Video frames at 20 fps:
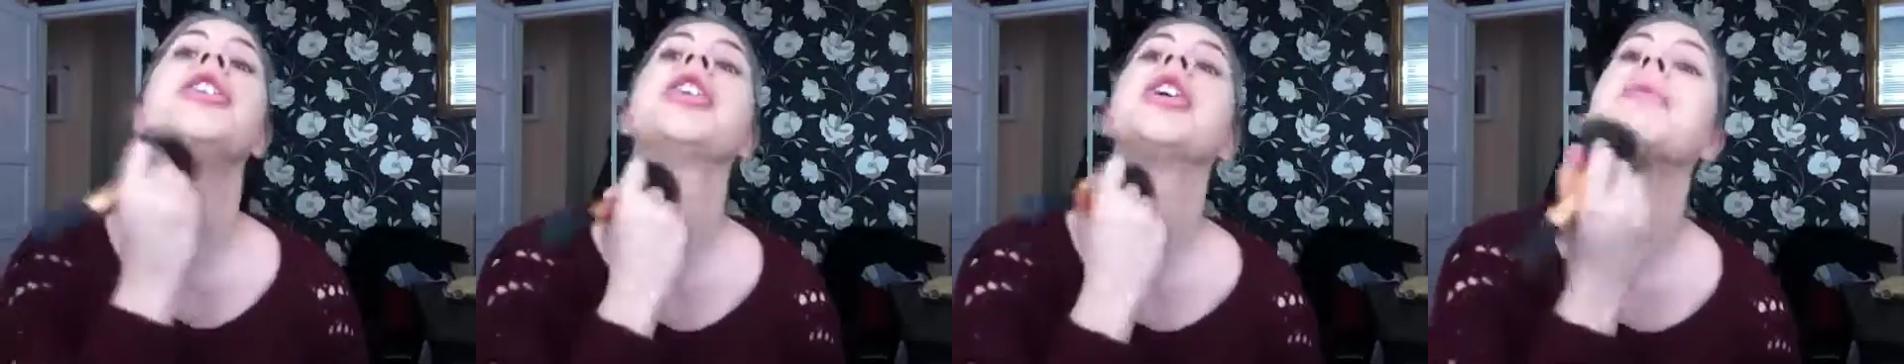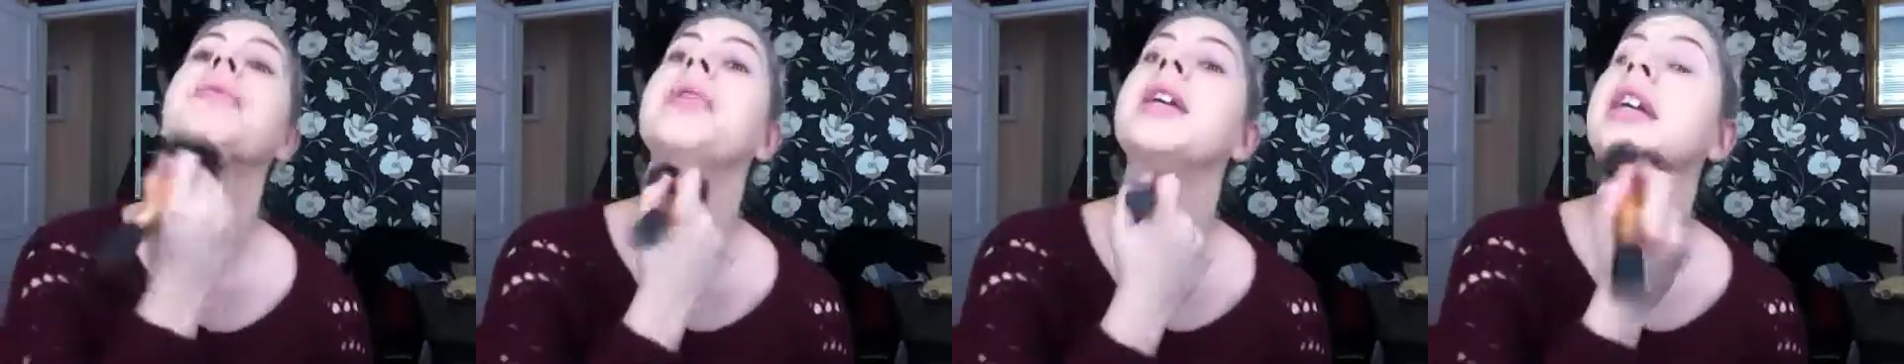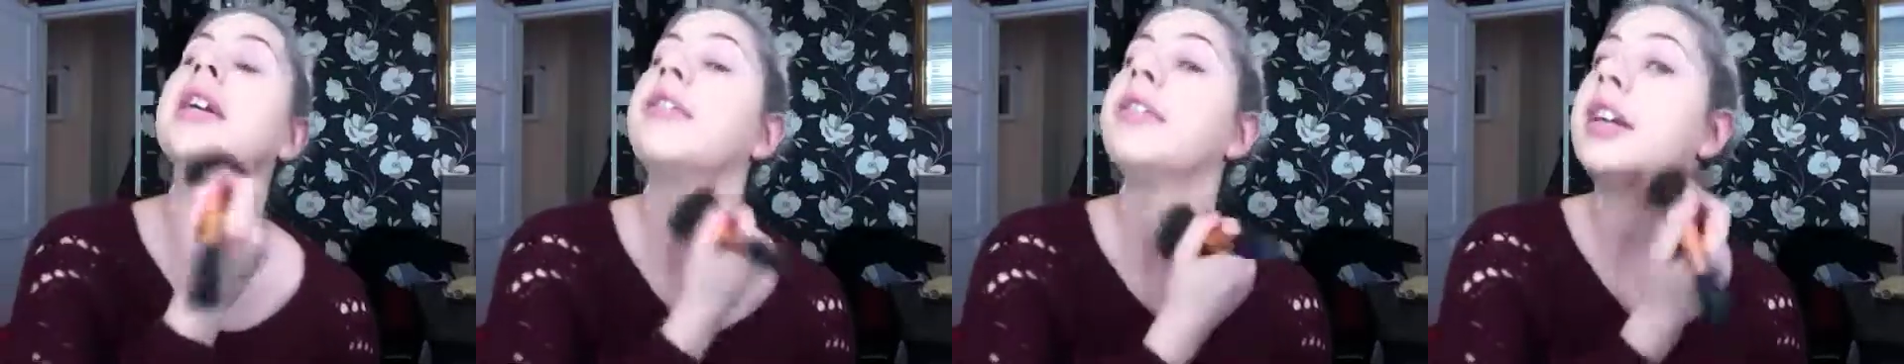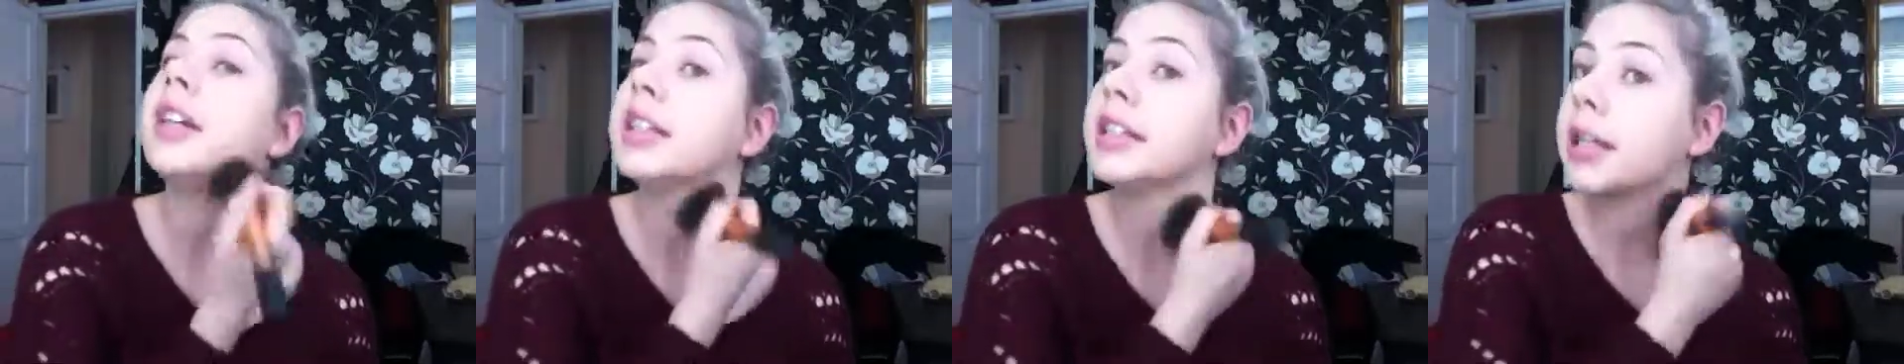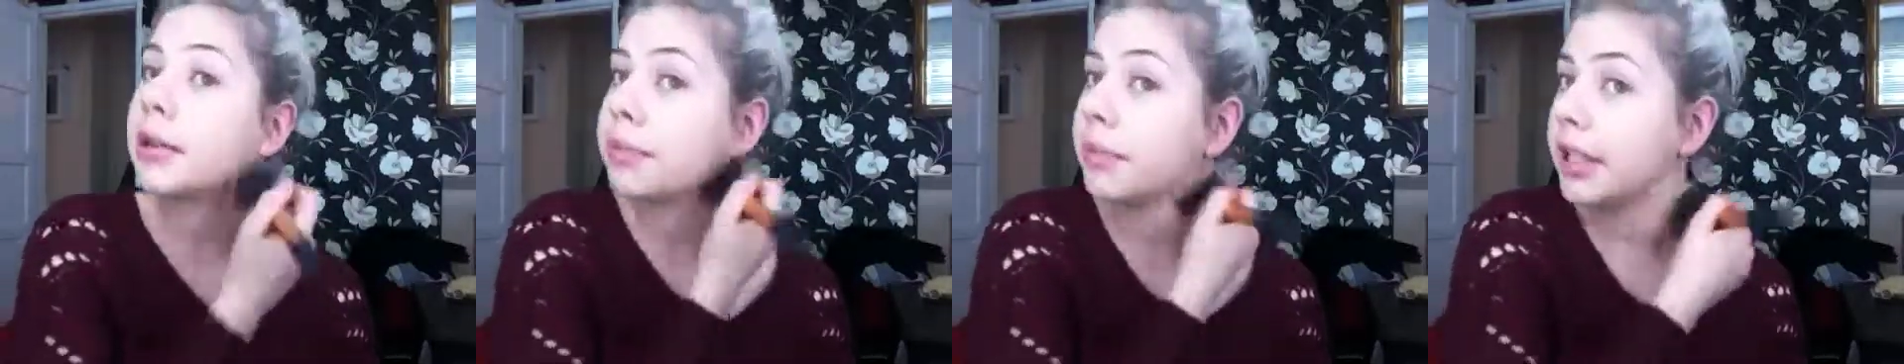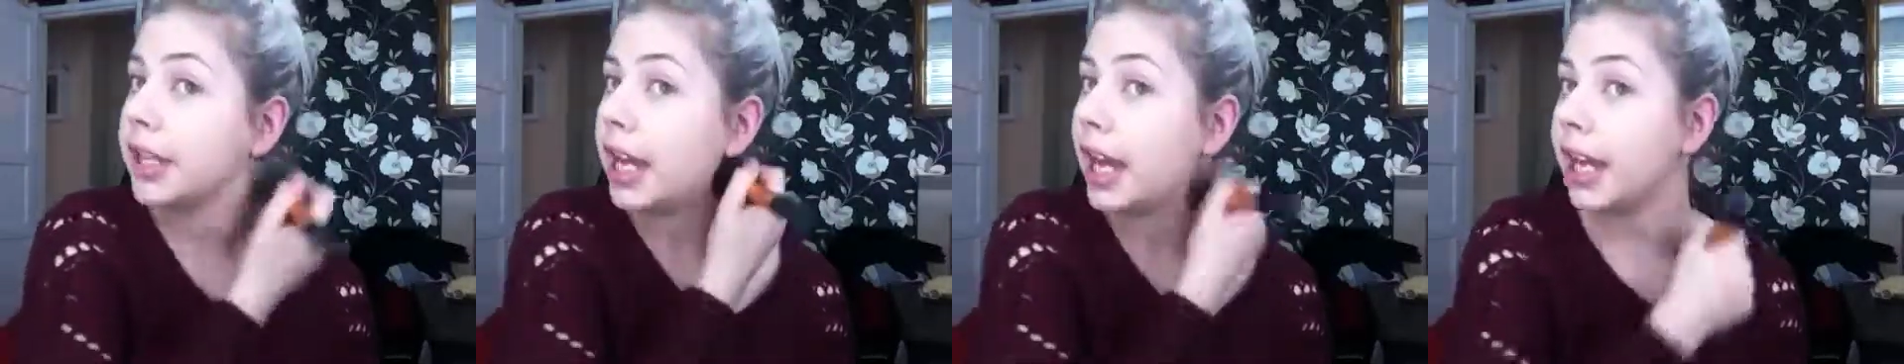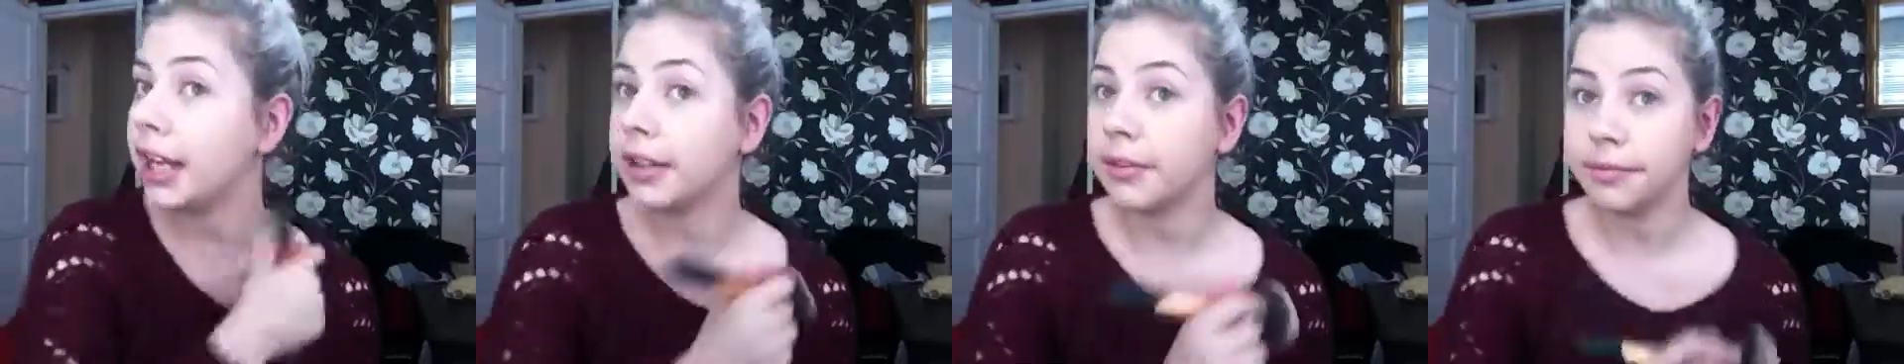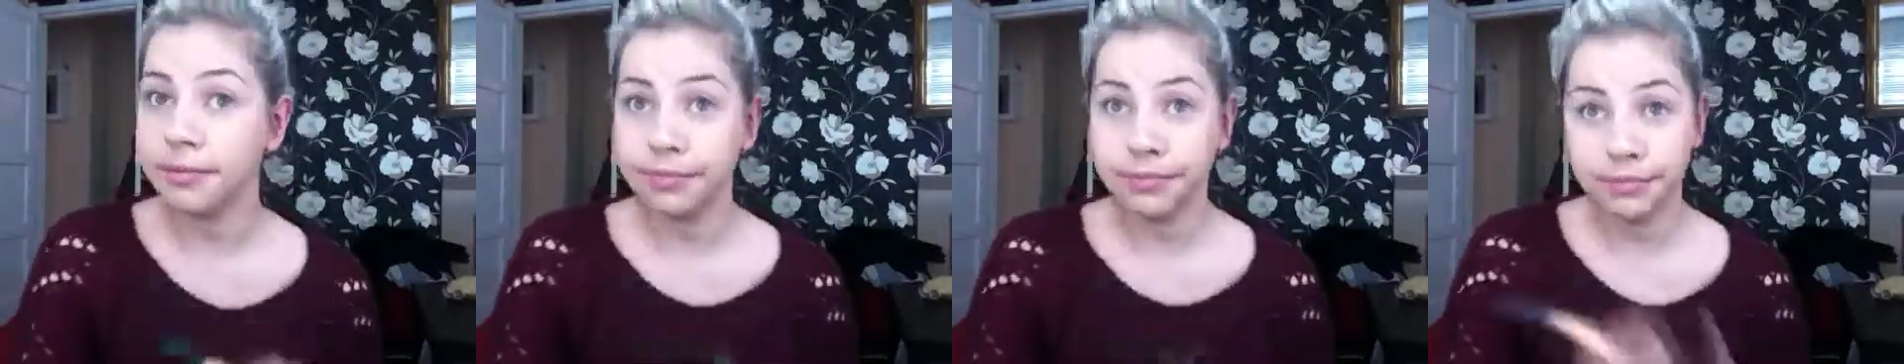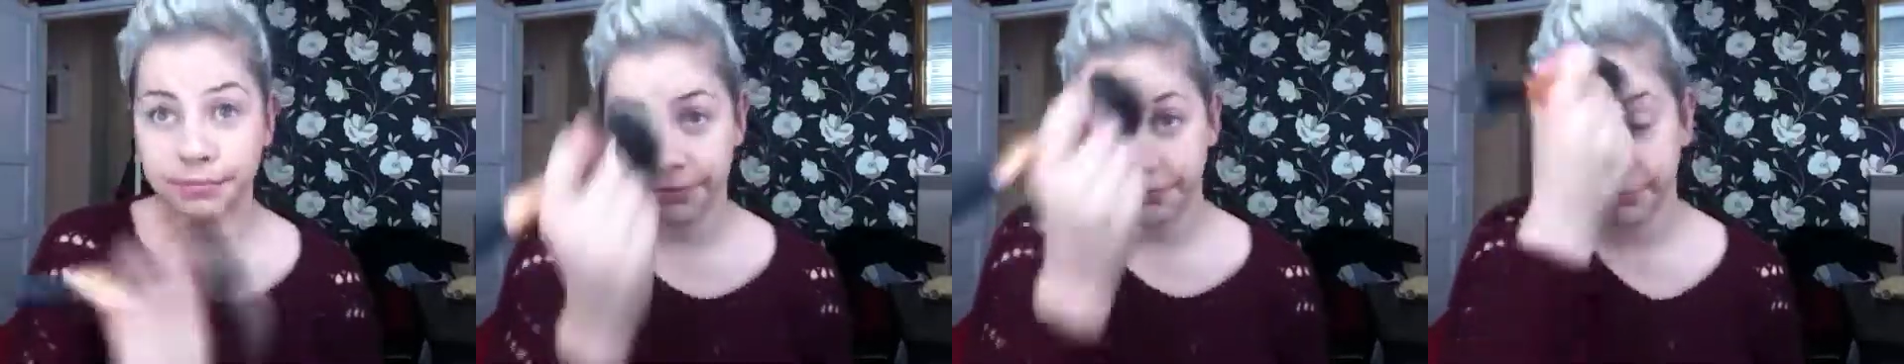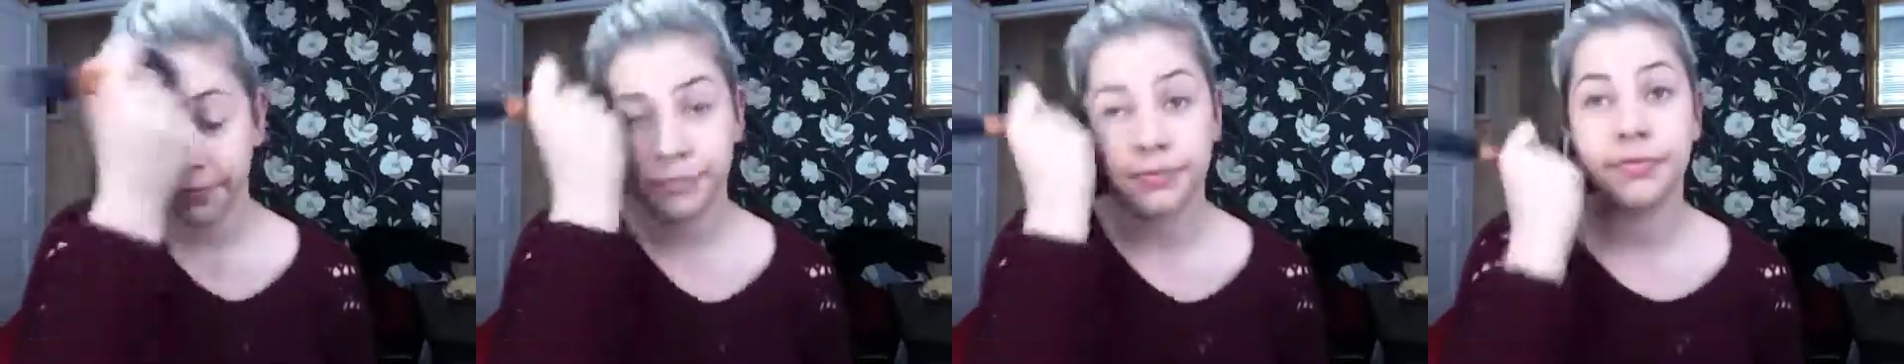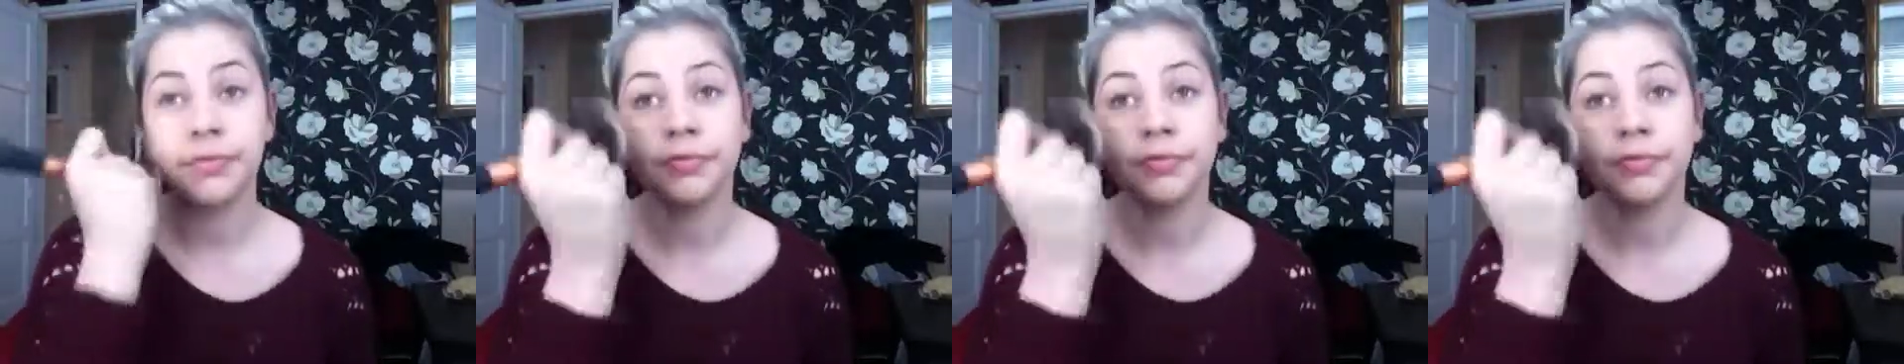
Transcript: and I bring it right down my neck. And